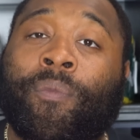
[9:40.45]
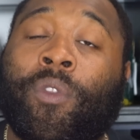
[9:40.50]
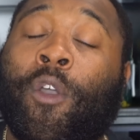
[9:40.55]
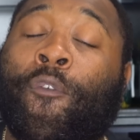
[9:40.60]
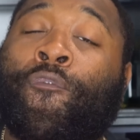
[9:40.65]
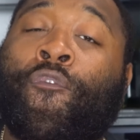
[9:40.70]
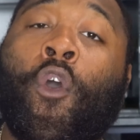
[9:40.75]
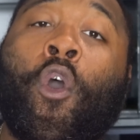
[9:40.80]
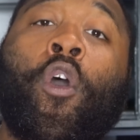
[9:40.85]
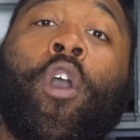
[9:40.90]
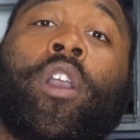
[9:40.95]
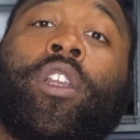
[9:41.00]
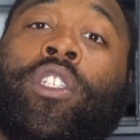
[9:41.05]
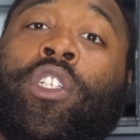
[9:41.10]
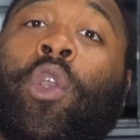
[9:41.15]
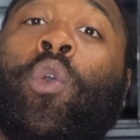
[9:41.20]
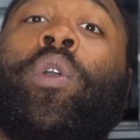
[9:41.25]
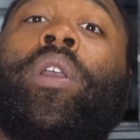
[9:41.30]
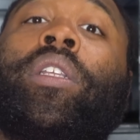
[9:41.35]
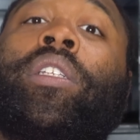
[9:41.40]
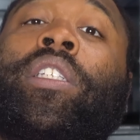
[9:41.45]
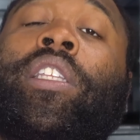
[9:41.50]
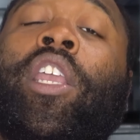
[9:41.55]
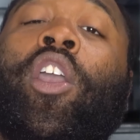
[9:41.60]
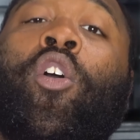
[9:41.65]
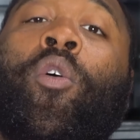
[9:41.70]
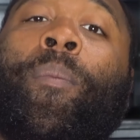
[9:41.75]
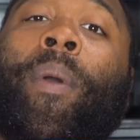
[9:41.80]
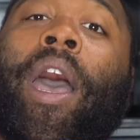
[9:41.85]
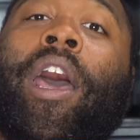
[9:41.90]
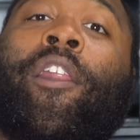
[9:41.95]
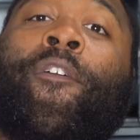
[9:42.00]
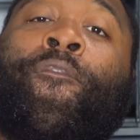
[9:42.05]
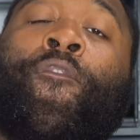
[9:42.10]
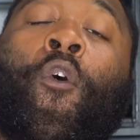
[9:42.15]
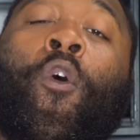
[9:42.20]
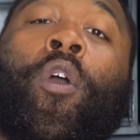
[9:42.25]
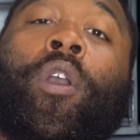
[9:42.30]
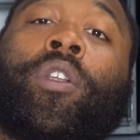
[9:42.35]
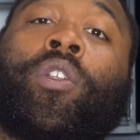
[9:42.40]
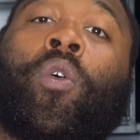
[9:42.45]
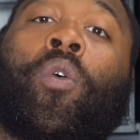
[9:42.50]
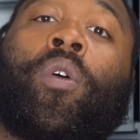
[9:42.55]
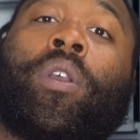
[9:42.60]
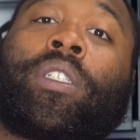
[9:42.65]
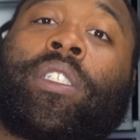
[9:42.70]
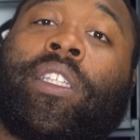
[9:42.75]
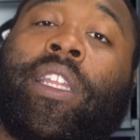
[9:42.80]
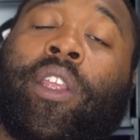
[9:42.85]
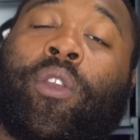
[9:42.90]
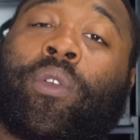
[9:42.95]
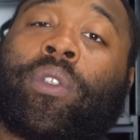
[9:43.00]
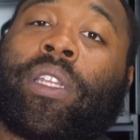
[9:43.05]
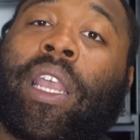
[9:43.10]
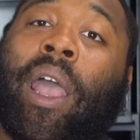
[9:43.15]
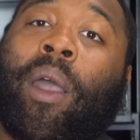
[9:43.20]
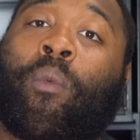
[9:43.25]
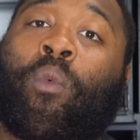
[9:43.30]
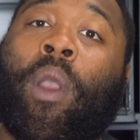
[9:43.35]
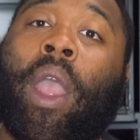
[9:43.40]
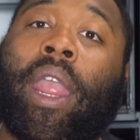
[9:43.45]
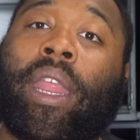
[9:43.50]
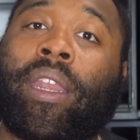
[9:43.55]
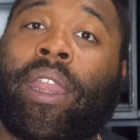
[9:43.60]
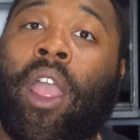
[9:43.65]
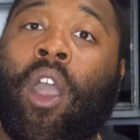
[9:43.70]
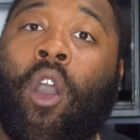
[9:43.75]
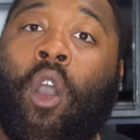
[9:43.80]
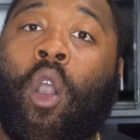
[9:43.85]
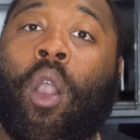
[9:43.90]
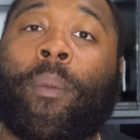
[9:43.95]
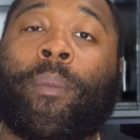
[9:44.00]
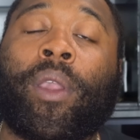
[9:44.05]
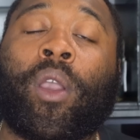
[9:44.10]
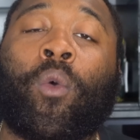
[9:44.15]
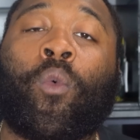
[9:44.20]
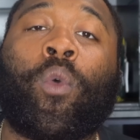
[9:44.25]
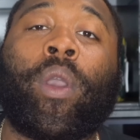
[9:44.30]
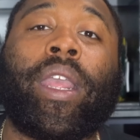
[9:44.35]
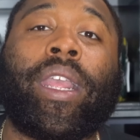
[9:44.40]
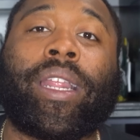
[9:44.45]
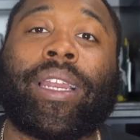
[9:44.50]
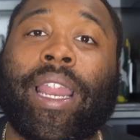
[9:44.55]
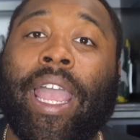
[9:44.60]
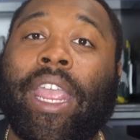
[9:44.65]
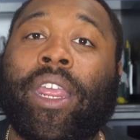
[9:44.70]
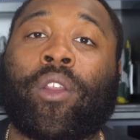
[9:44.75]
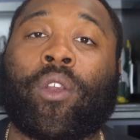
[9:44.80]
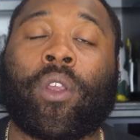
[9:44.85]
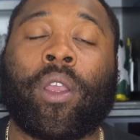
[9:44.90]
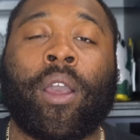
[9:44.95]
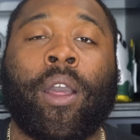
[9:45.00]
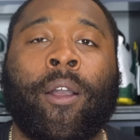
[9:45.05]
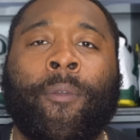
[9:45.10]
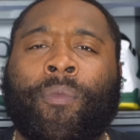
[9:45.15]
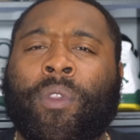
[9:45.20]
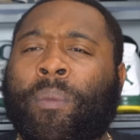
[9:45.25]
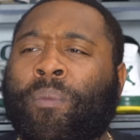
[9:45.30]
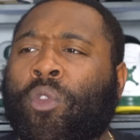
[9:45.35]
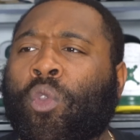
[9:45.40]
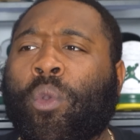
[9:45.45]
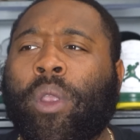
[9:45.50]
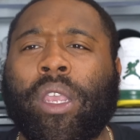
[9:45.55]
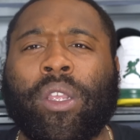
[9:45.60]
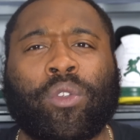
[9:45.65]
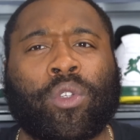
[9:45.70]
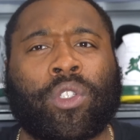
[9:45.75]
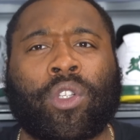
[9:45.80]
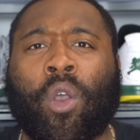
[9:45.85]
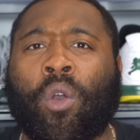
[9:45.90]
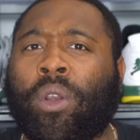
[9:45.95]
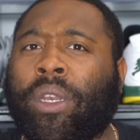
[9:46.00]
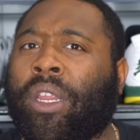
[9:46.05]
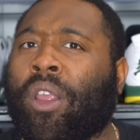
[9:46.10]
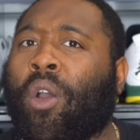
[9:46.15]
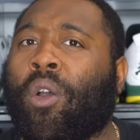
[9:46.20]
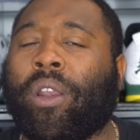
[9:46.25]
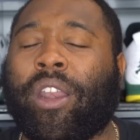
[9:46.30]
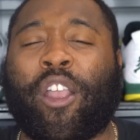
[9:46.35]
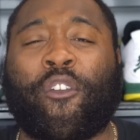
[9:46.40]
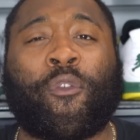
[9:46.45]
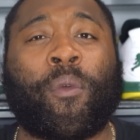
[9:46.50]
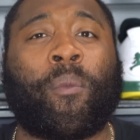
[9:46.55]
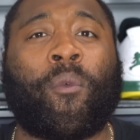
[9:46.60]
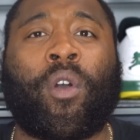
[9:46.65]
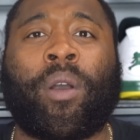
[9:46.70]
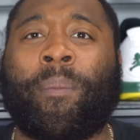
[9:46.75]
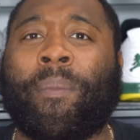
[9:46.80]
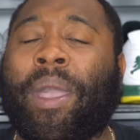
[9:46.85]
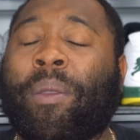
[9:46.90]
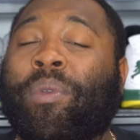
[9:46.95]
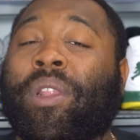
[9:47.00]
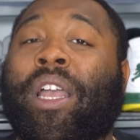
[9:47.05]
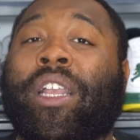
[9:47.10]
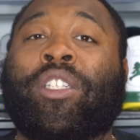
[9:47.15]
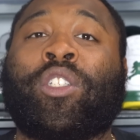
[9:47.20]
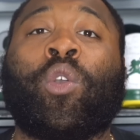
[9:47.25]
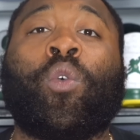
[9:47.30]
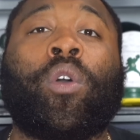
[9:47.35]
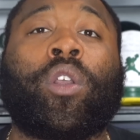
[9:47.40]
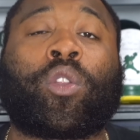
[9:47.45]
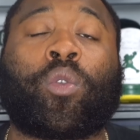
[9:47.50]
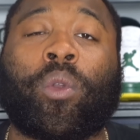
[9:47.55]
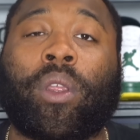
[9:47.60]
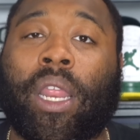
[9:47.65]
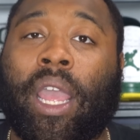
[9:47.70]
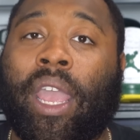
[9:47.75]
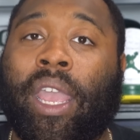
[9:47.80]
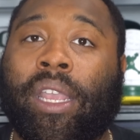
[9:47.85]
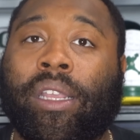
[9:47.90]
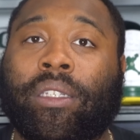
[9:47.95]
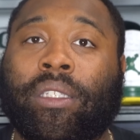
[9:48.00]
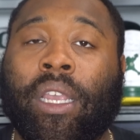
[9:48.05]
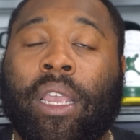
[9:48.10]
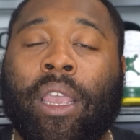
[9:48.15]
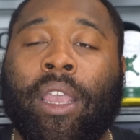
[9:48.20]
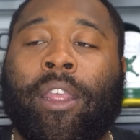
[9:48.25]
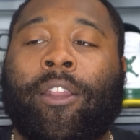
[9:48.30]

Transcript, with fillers: The 4s, you can still buy the 4s on Sneakers app right now, Army, a week later. Them 3s was only on there for what, maybe like 2 or 3 days.